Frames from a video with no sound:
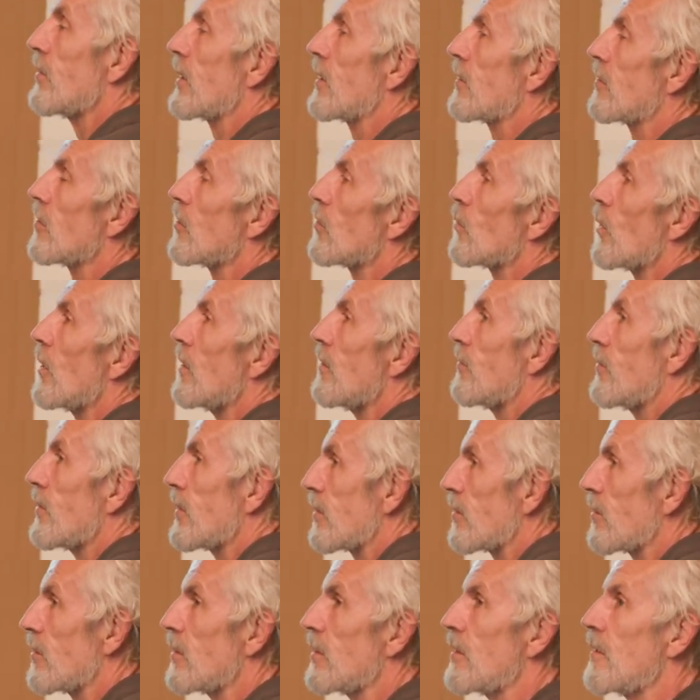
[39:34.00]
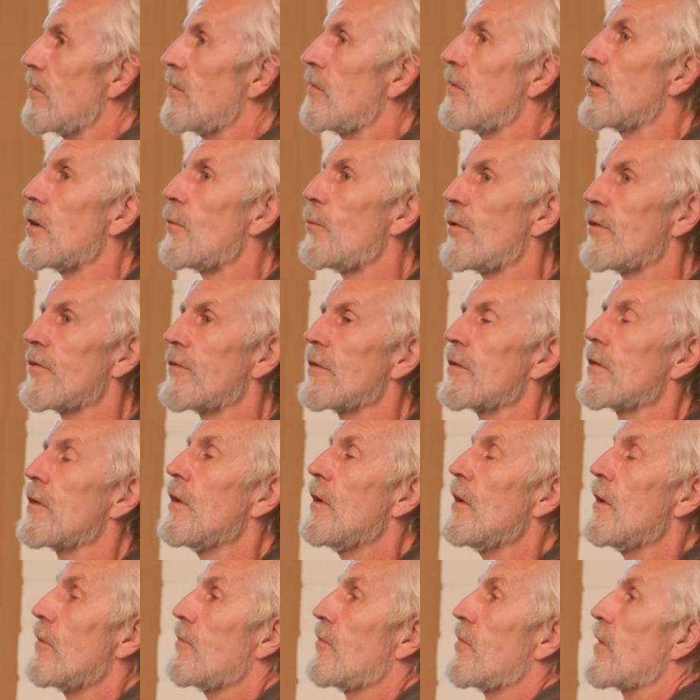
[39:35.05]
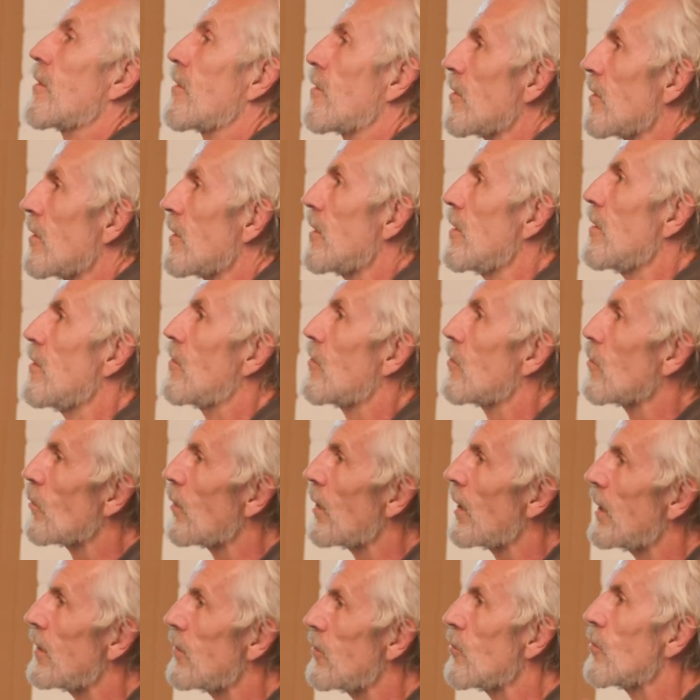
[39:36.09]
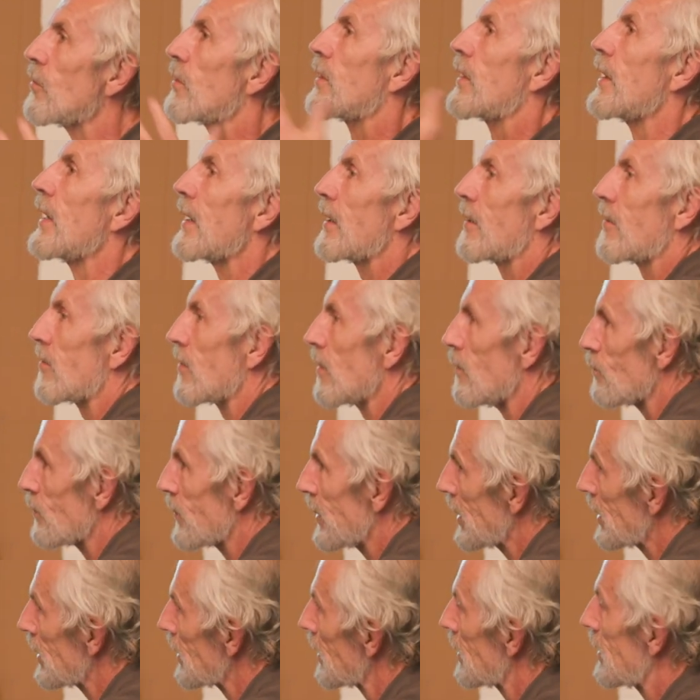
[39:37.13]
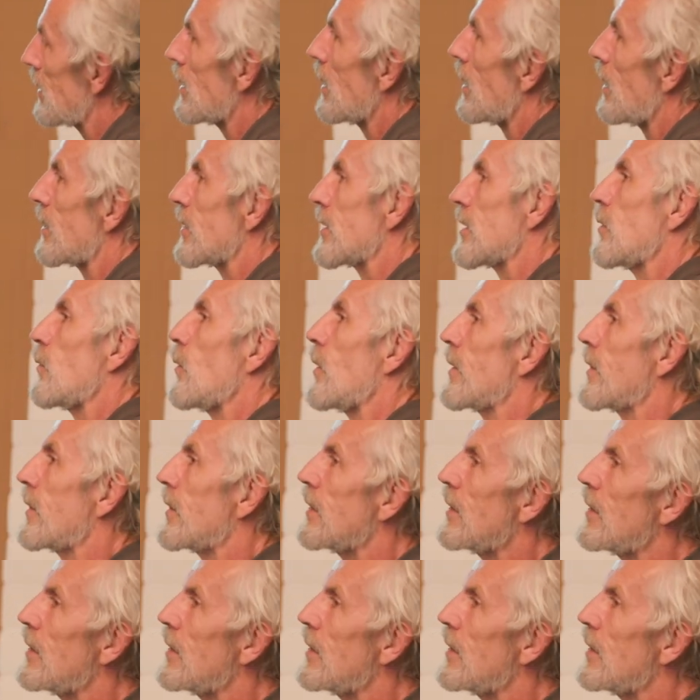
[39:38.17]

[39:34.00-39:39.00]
friction where friction is the opposite. Friction is where you take something that the other one